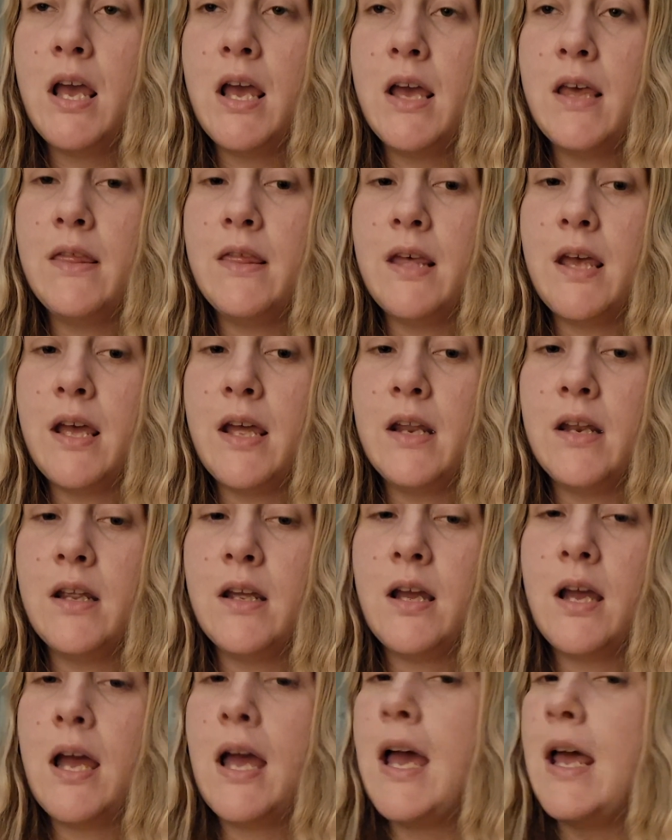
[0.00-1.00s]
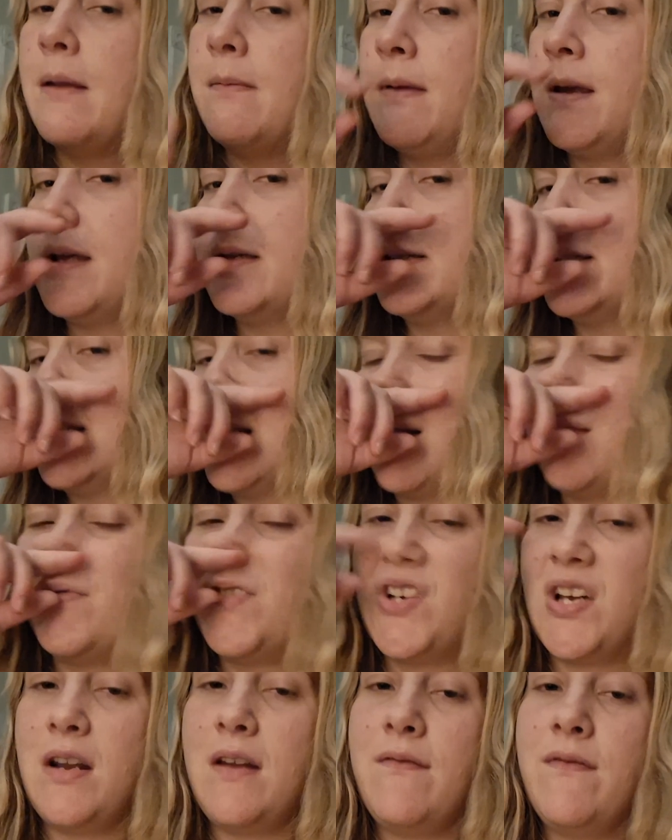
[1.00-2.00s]
And then add me on
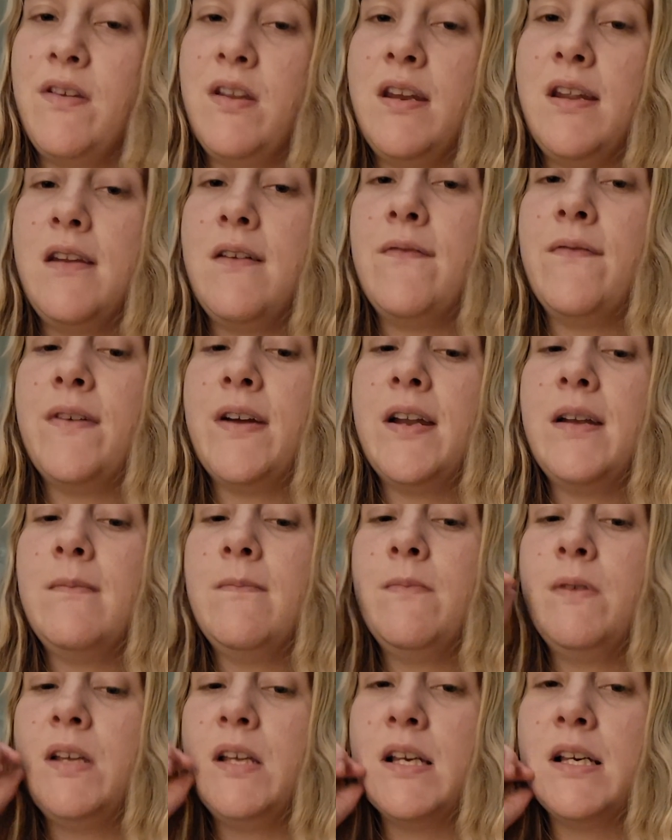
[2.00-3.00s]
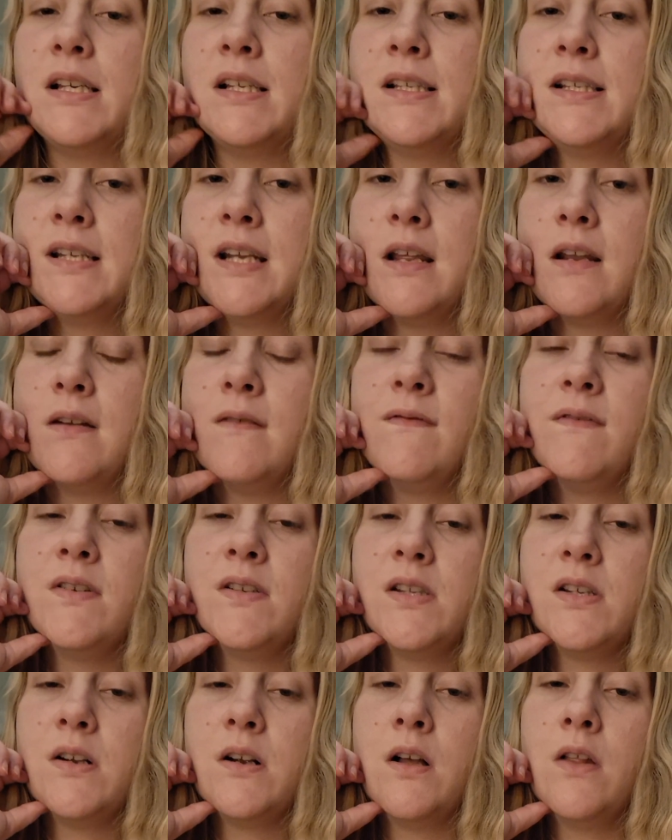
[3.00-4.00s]
Snapchat if you need a friend, because none of
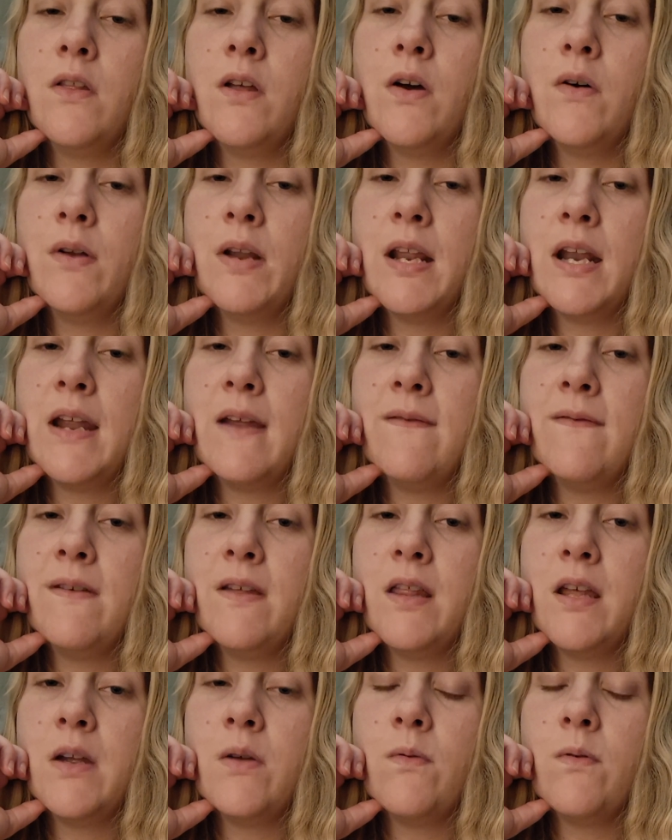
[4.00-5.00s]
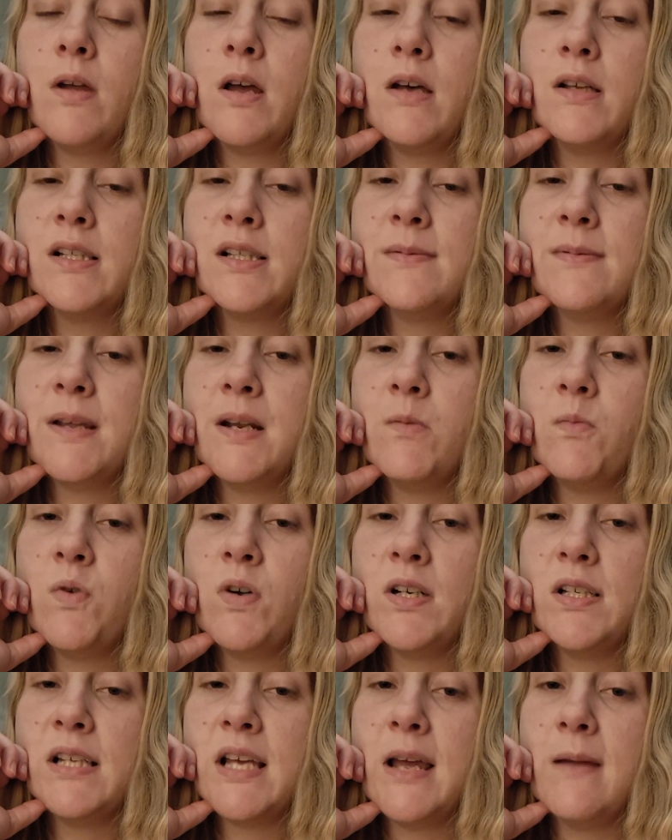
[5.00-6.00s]
us are alone, and I feel like we all spend
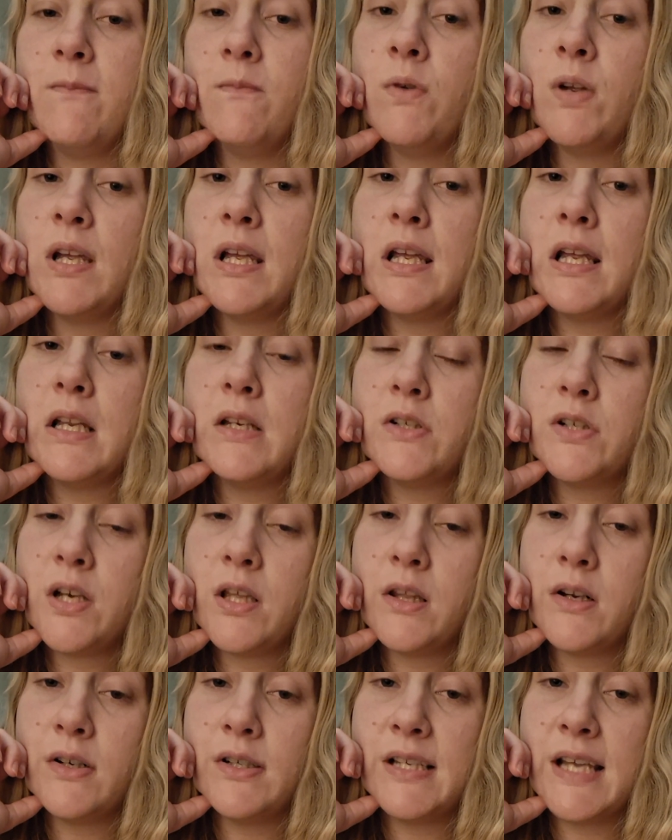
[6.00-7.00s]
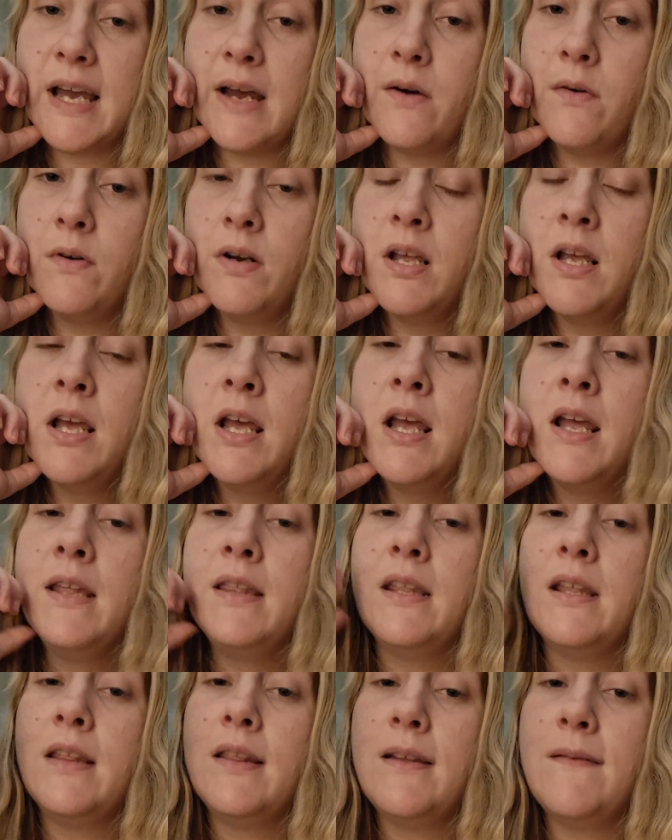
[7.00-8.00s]
more time bringing each other down
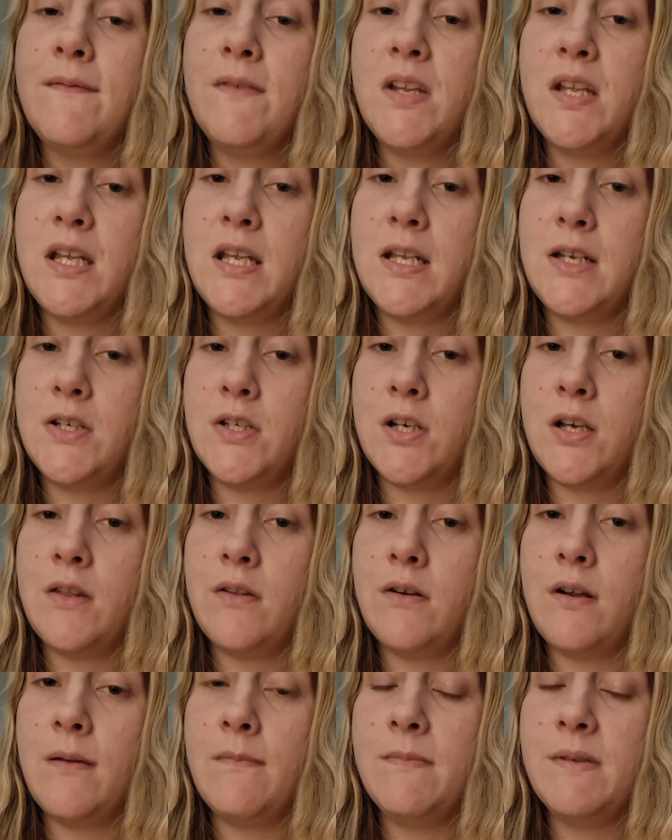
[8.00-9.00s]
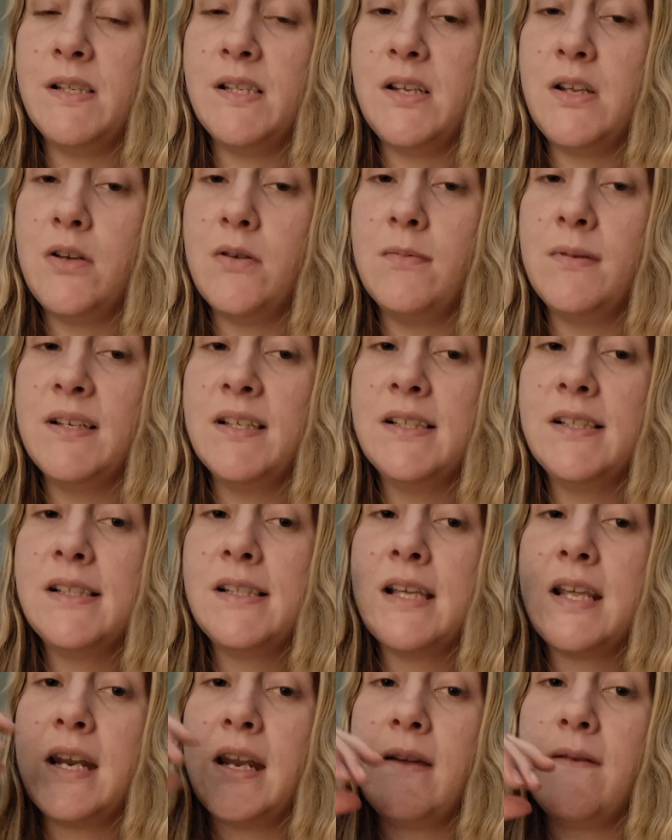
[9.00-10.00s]
than lifting each other up as humans.
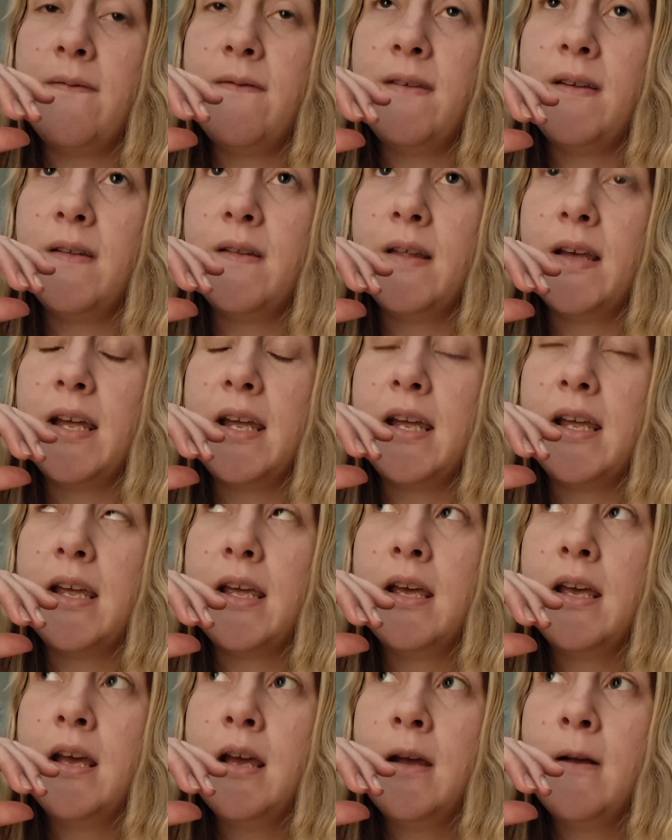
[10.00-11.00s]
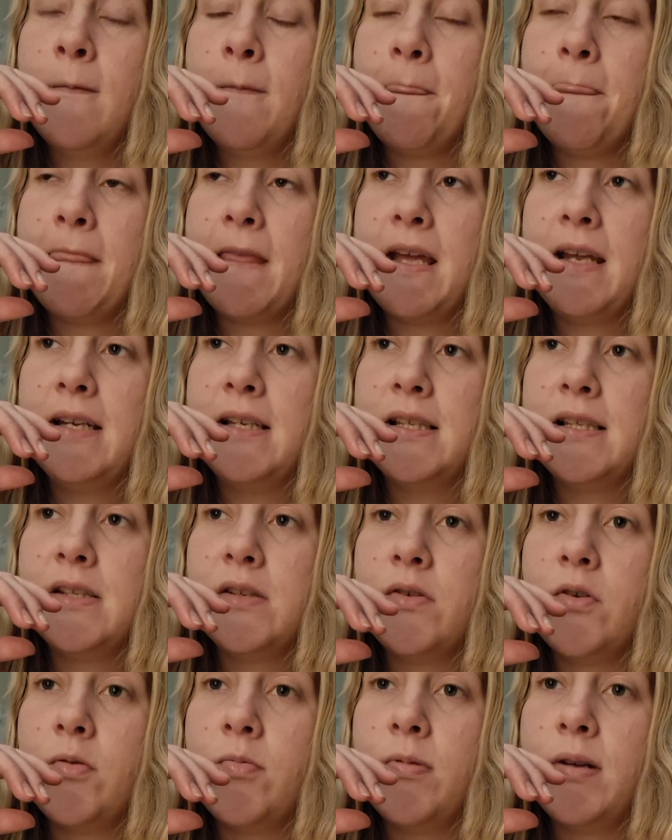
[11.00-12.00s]
And I feel like it is
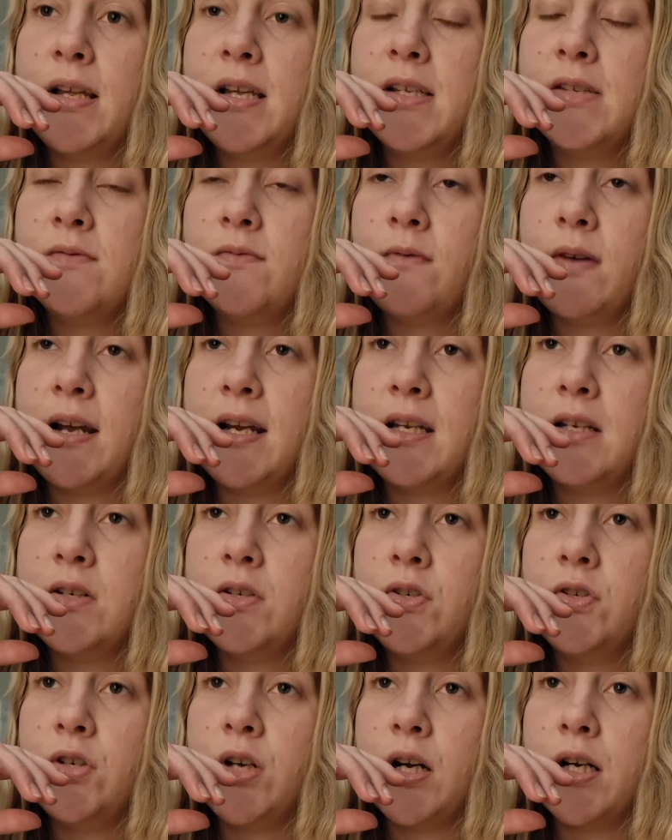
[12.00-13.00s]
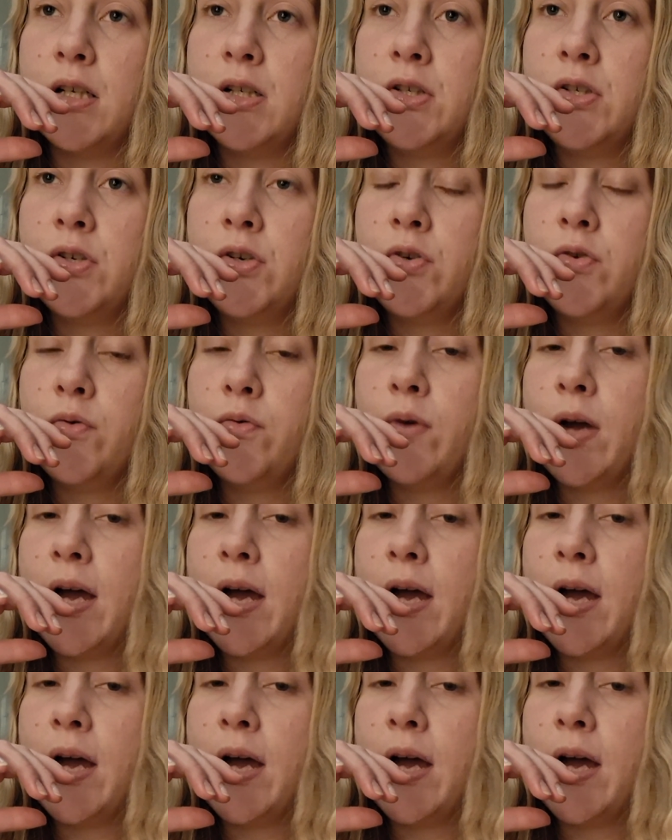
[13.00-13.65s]
nobody's right to judge who